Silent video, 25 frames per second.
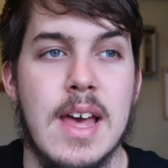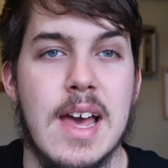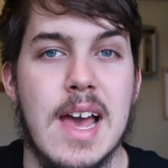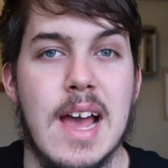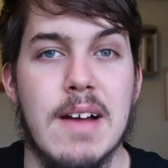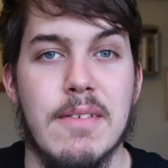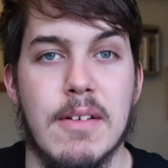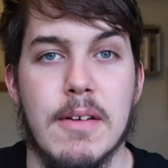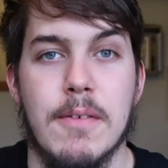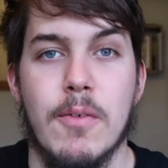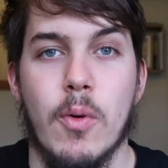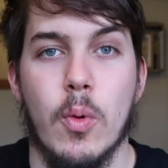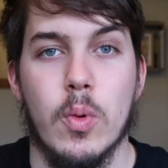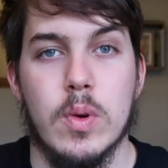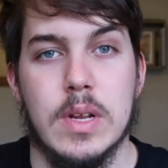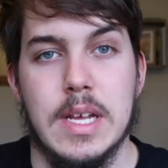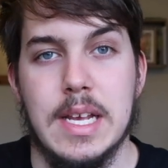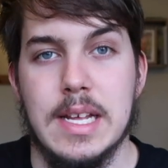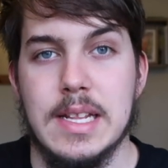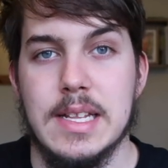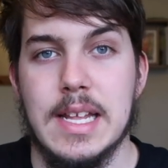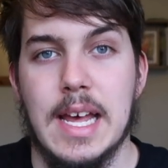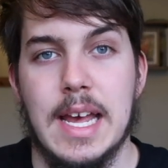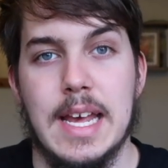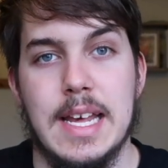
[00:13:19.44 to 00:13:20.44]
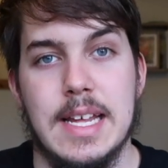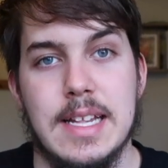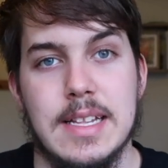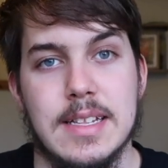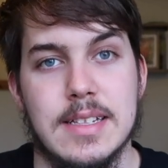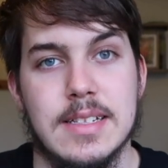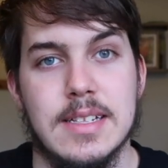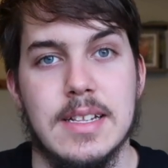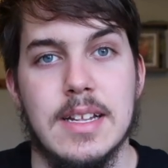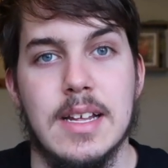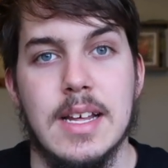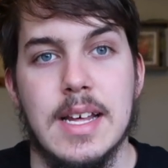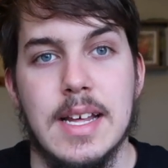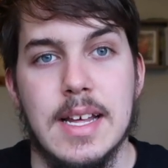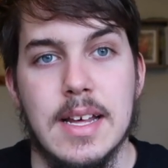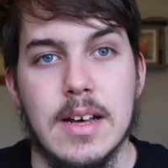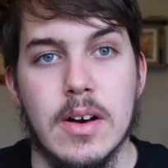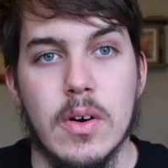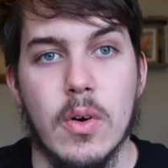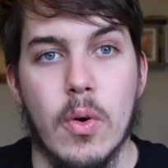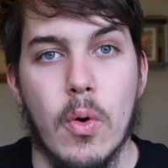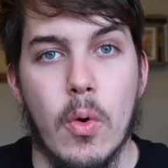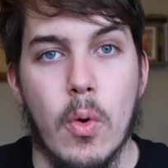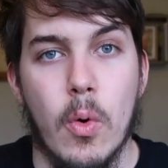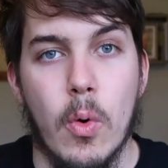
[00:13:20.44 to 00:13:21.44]
every fourteen days,
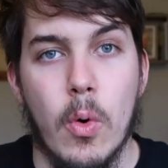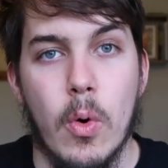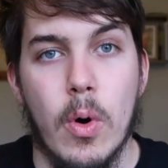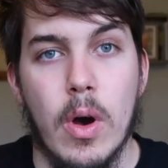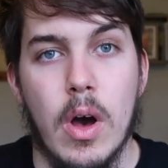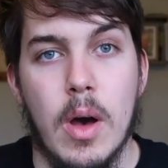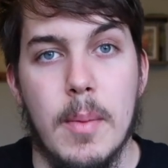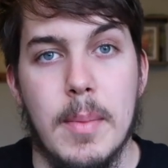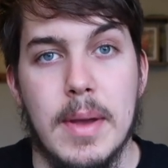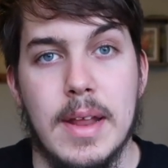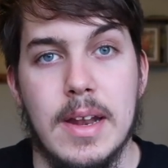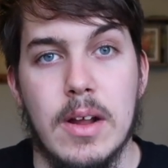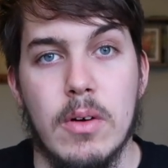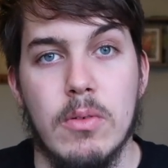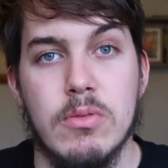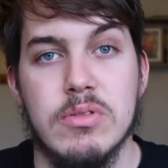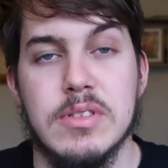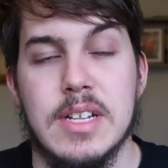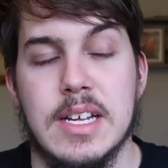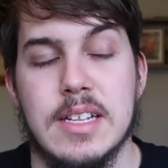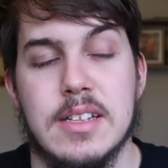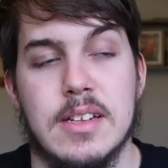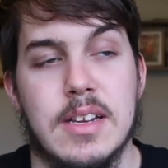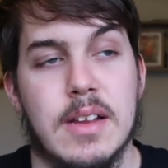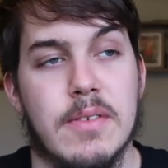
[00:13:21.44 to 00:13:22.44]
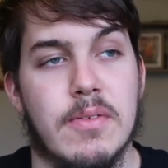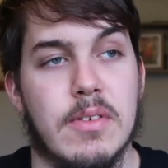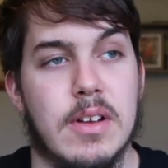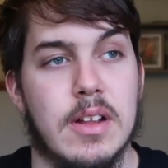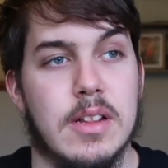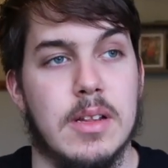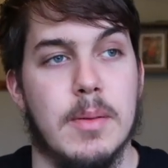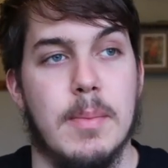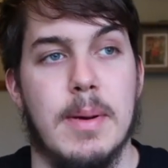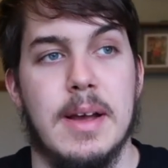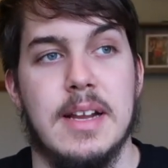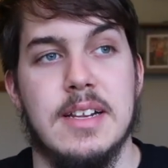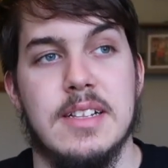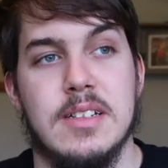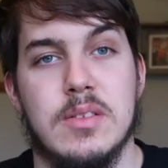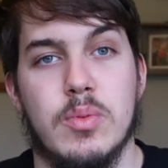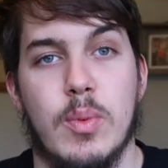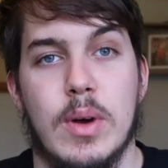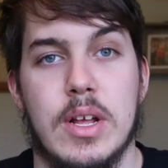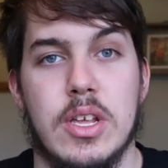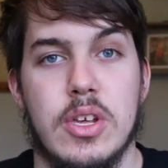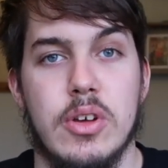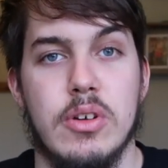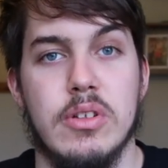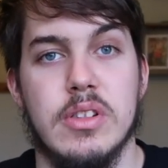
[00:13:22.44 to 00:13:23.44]
or I mean, all snakes are different. It depends
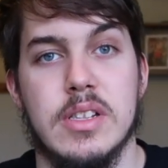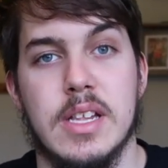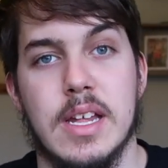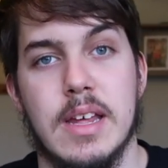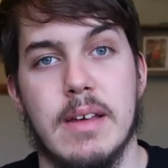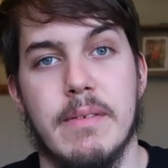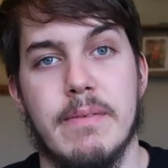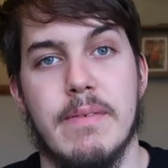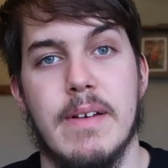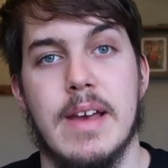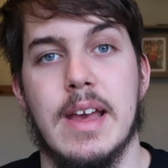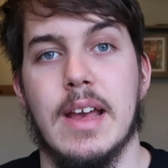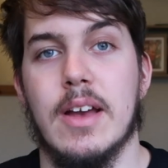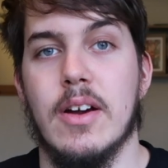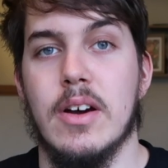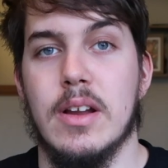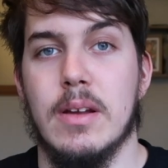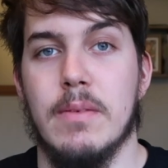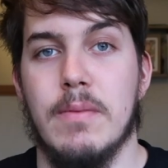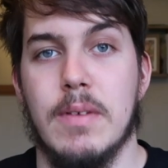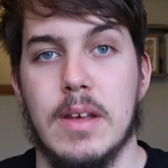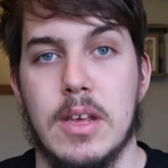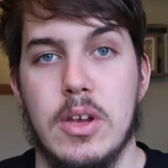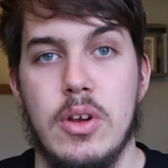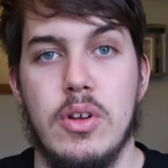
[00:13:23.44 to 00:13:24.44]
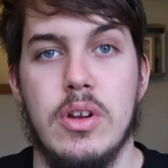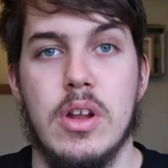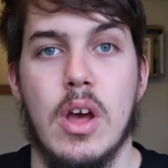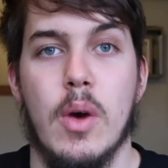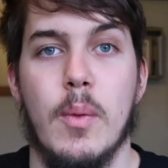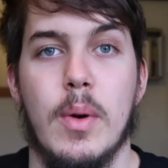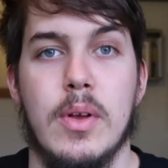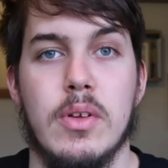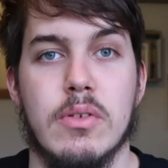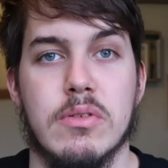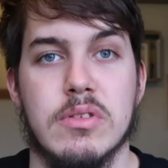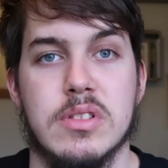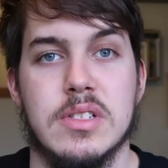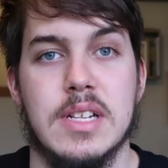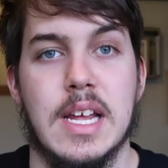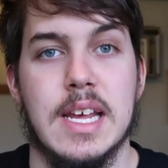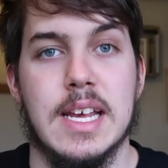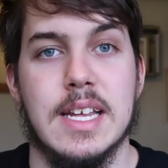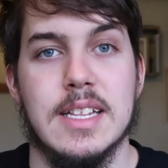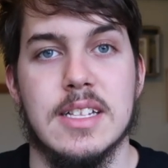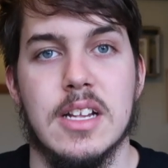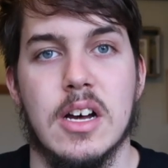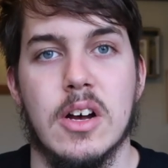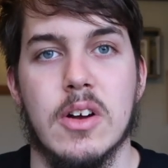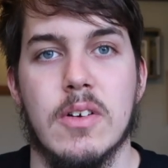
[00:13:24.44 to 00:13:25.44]
when you see fit kind of thing. You know when your
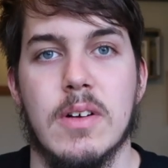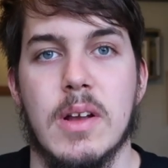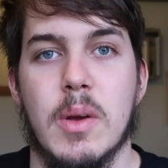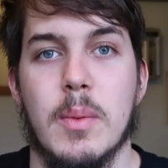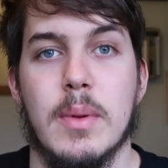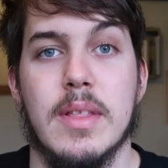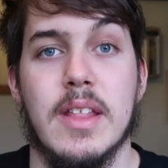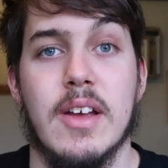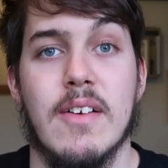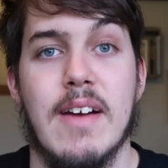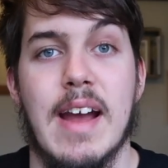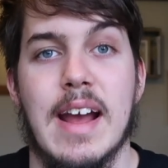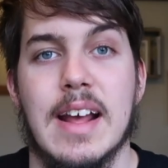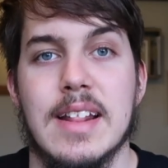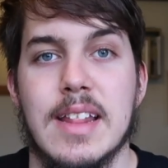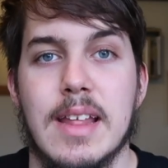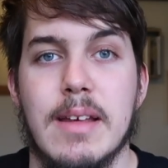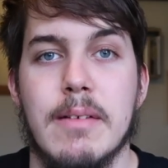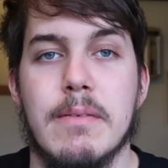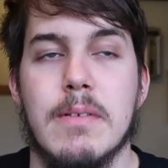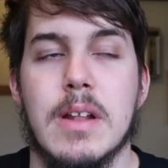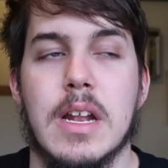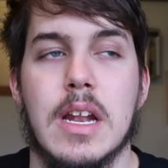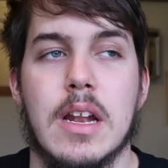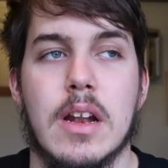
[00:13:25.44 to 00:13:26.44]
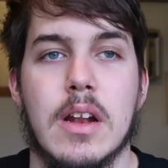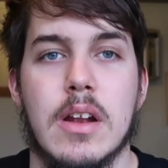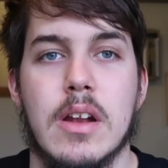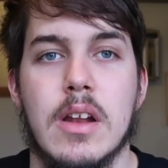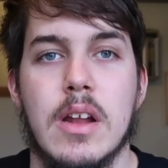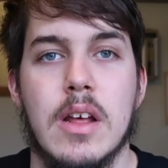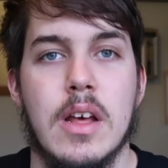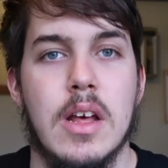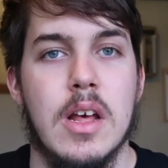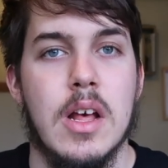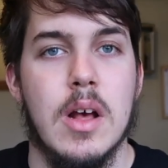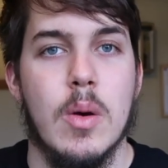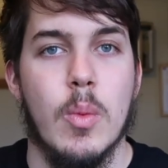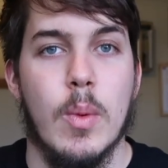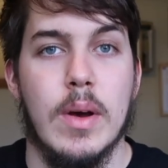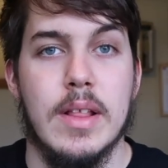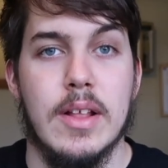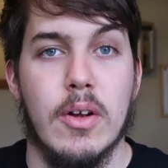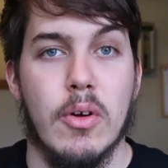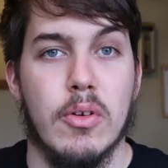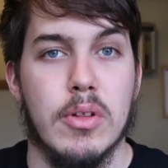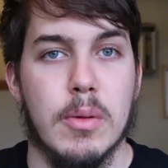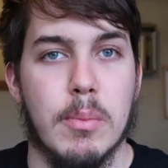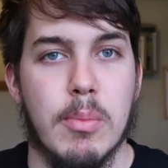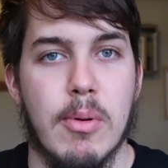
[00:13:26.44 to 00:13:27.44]
snake is hungry, when they're active, and when
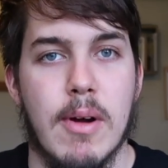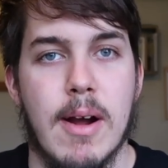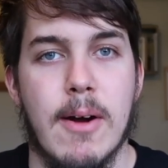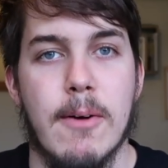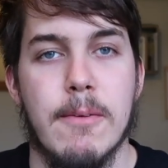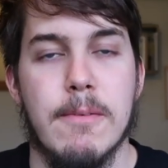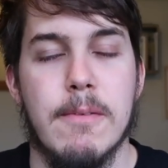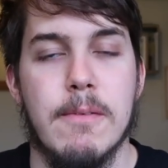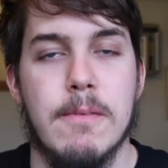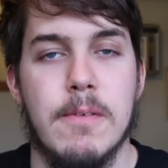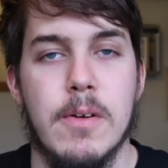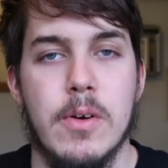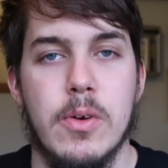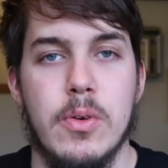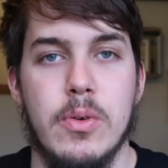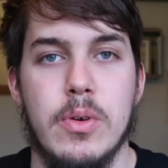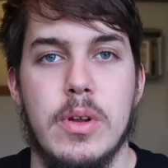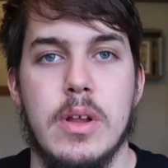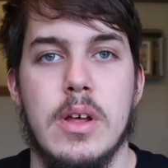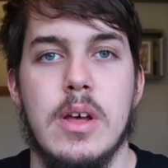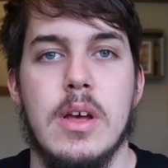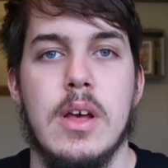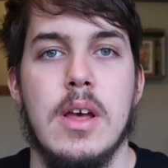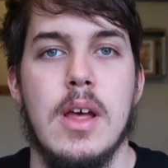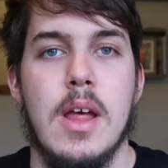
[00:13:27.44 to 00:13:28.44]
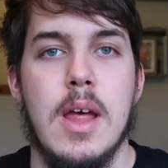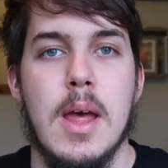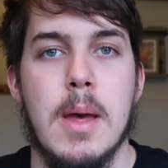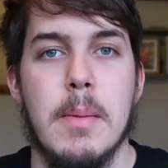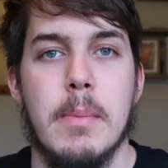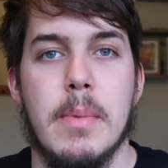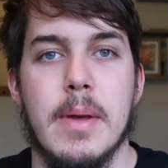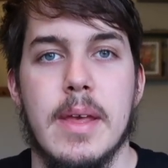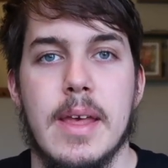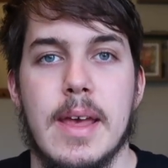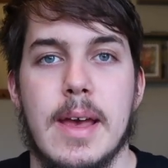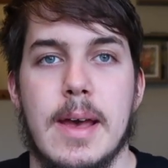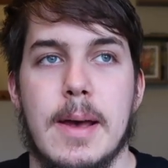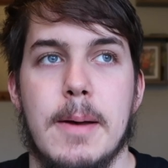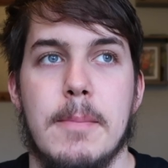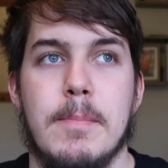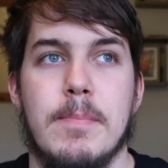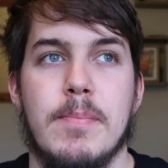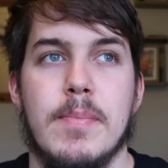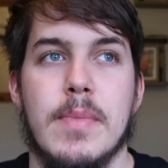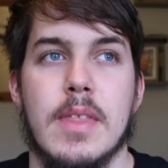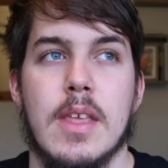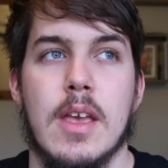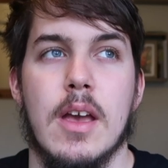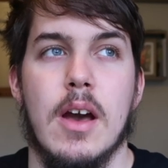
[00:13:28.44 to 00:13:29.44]
they're on the prowl for food. But yeah,
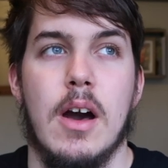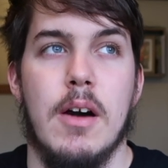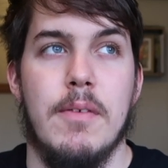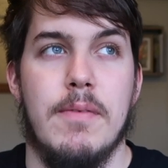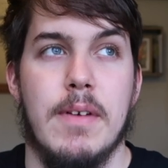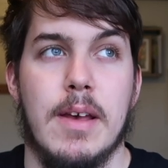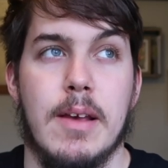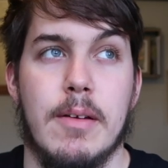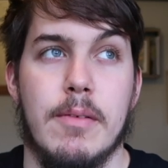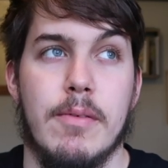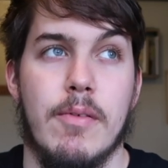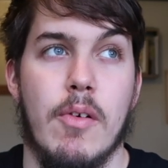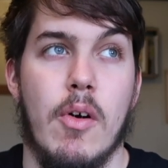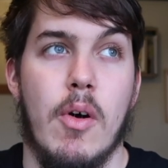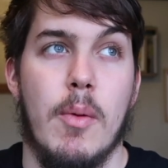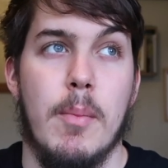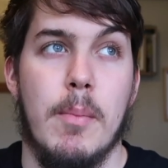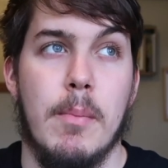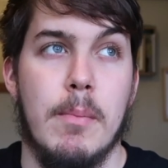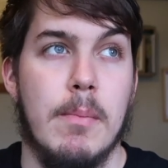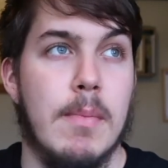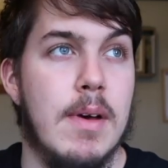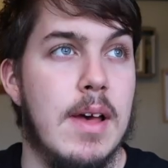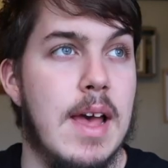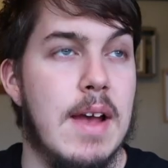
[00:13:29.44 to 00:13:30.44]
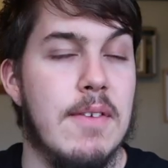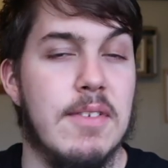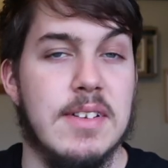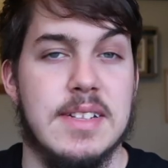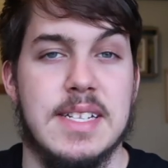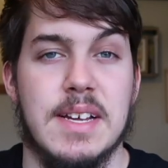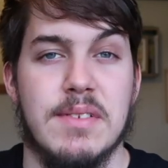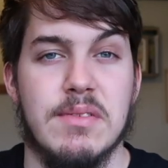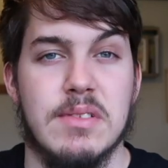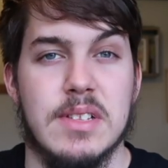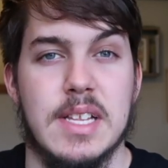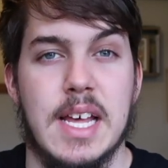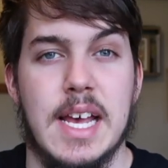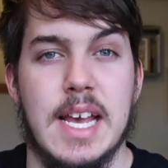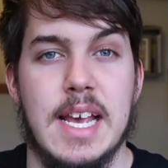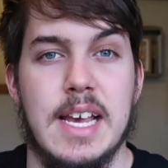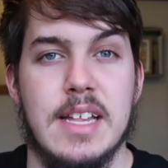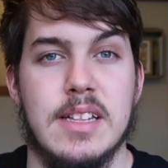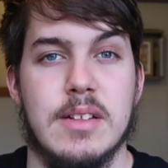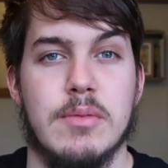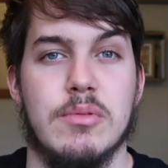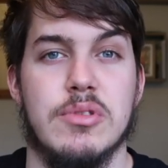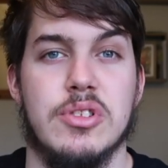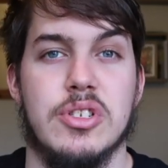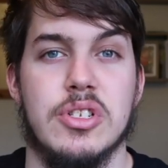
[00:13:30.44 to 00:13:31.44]
I think from every seven
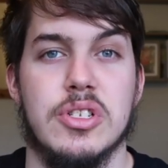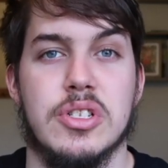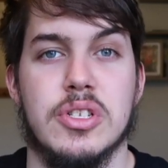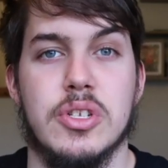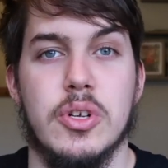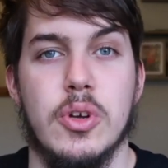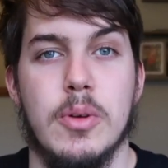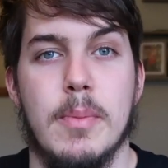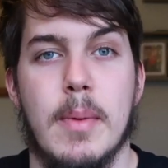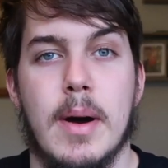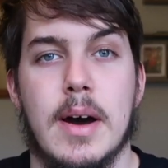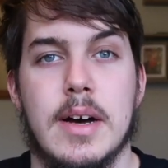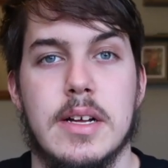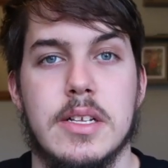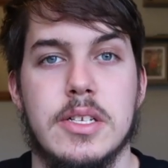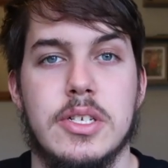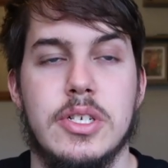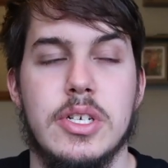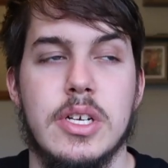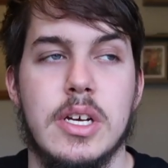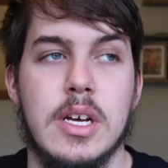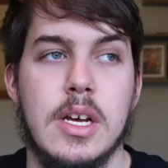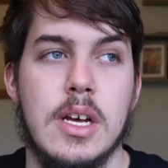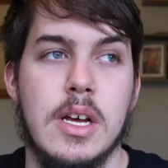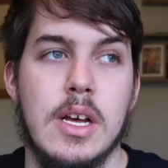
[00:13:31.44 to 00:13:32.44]
days it was just too much.